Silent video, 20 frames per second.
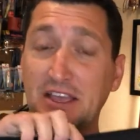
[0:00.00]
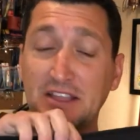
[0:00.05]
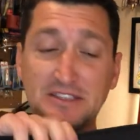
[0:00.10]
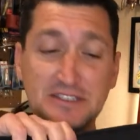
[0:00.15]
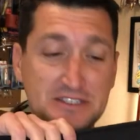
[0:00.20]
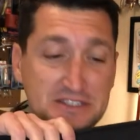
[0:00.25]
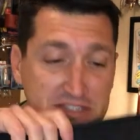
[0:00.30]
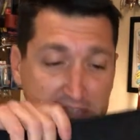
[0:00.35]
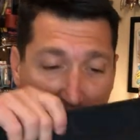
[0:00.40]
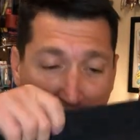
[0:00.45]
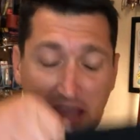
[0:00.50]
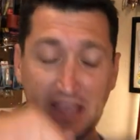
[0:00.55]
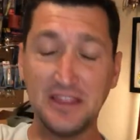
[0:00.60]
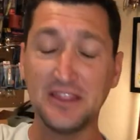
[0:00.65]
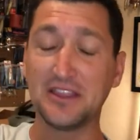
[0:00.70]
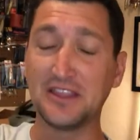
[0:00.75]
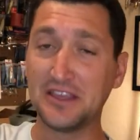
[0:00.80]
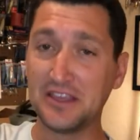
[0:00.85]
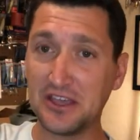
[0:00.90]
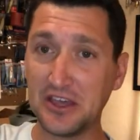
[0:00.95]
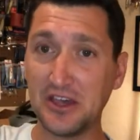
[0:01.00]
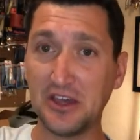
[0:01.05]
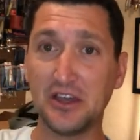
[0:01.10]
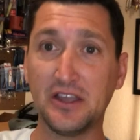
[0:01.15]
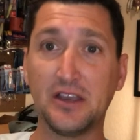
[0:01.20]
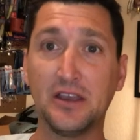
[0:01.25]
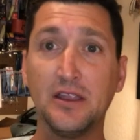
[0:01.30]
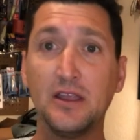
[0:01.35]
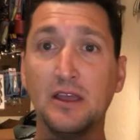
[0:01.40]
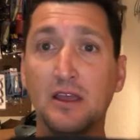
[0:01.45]
insanely
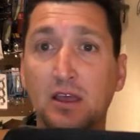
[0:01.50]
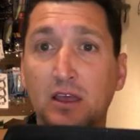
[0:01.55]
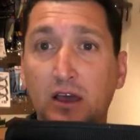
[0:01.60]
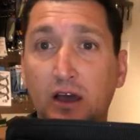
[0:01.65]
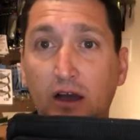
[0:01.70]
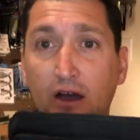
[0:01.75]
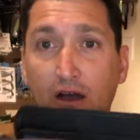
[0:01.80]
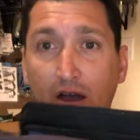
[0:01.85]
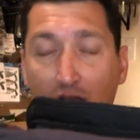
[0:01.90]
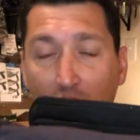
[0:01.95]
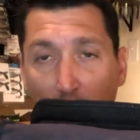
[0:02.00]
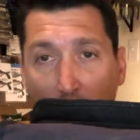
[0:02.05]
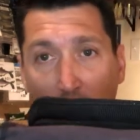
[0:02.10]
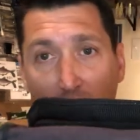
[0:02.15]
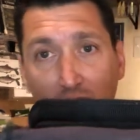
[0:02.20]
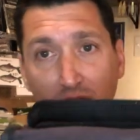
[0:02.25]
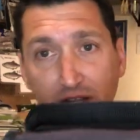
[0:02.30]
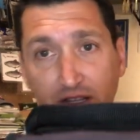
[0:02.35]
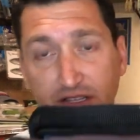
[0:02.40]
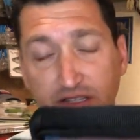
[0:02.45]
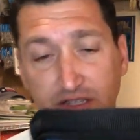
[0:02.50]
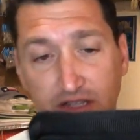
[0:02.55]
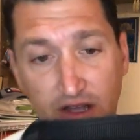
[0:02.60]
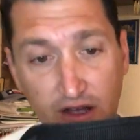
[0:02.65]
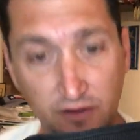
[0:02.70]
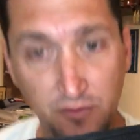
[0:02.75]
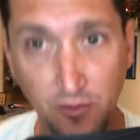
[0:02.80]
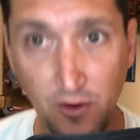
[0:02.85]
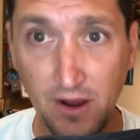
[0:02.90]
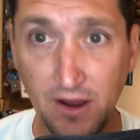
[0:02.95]
good quality
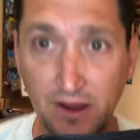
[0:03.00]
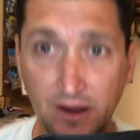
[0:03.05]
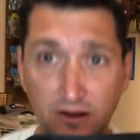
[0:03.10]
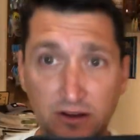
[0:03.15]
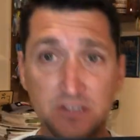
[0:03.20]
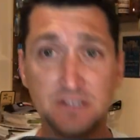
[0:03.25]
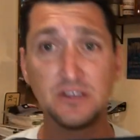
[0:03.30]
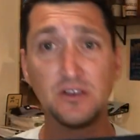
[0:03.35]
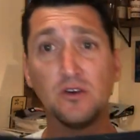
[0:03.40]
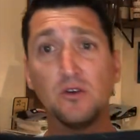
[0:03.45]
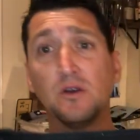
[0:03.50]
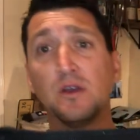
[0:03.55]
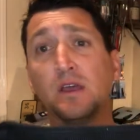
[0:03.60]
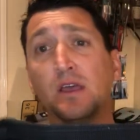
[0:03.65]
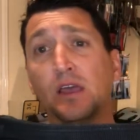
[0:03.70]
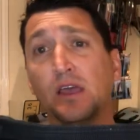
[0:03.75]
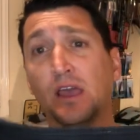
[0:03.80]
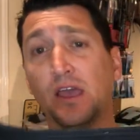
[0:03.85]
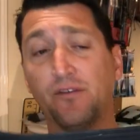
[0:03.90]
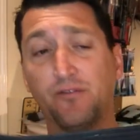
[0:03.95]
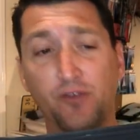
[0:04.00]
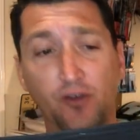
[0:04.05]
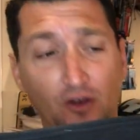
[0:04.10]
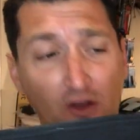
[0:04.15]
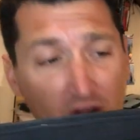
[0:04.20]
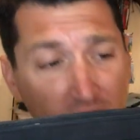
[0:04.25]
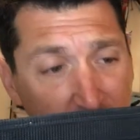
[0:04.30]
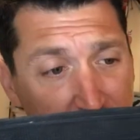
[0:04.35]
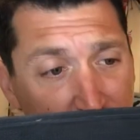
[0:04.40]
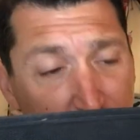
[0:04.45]
stuff right here. So if
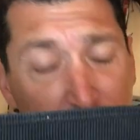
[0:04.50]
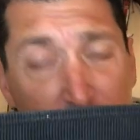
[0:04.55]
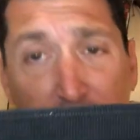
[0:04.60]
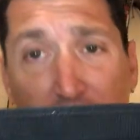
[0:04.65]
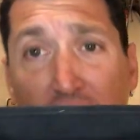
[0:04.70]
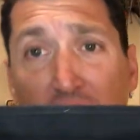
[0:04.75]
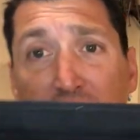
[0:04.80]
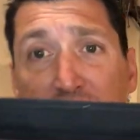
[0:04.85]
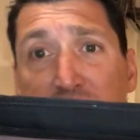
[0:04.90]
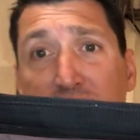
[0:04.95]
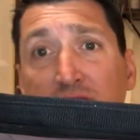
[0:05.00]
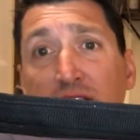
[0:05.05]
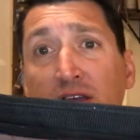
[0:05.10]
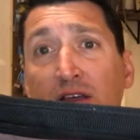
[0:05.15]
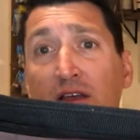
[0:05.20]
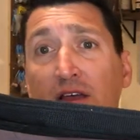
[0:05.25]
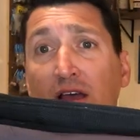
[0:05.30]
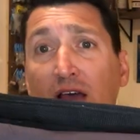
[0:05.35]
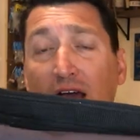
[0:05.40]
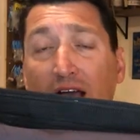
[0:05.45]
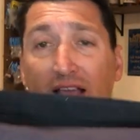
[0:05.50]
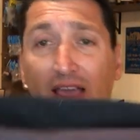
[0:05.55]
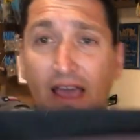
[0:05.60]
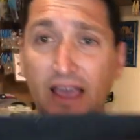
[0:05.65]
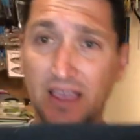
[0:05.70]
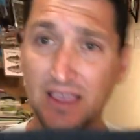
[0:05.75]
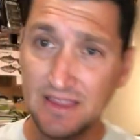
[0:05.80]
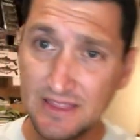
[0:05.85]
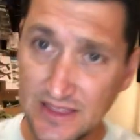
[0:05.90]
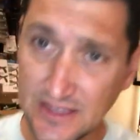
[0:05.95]
you're gonna invest,
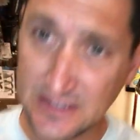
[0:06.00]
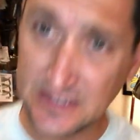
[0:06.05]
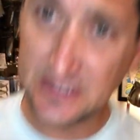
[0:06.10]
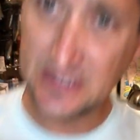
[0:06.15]
again, get the